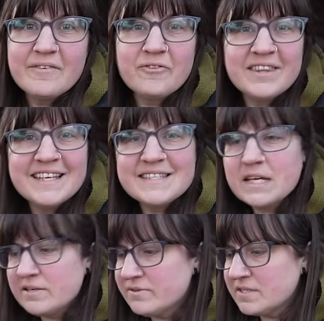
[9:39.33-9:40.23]
For this
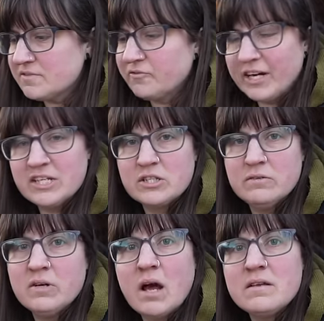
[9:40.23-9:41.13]
I use fresh
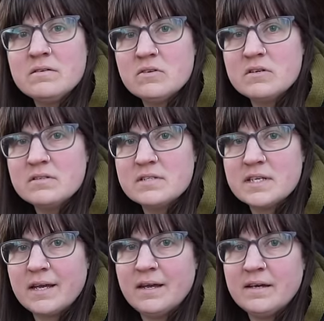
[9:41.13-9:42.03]
udon noodles
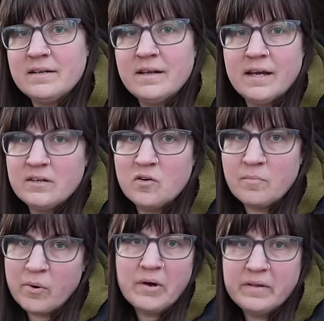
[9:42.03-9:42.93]
and I
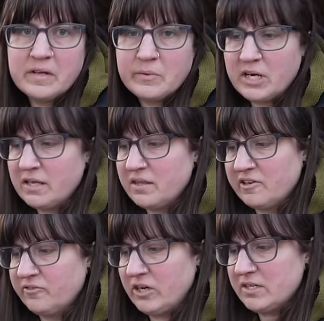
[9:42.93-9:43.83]
don't boil them or
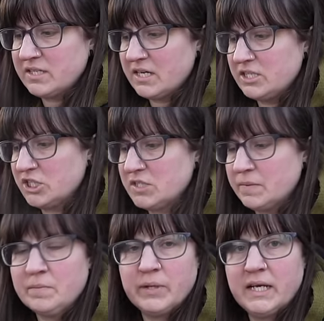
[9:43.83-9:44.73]
anything first. I
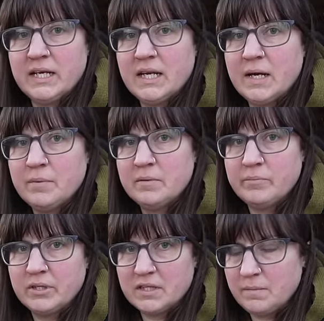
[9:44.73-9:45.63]
just break it up
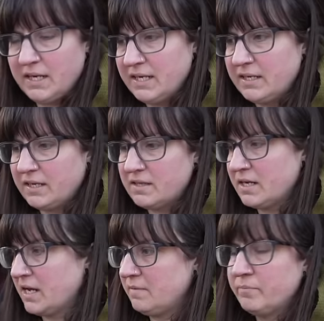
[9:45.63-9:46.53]
and put them in and
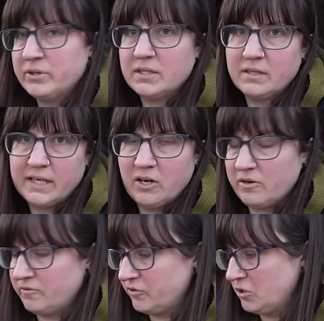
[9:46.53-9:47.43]
then I put the lid
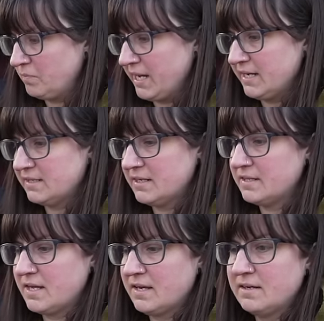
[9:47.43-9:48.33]
on for a bit
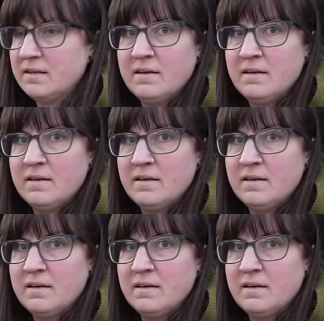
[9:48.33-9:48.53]
and then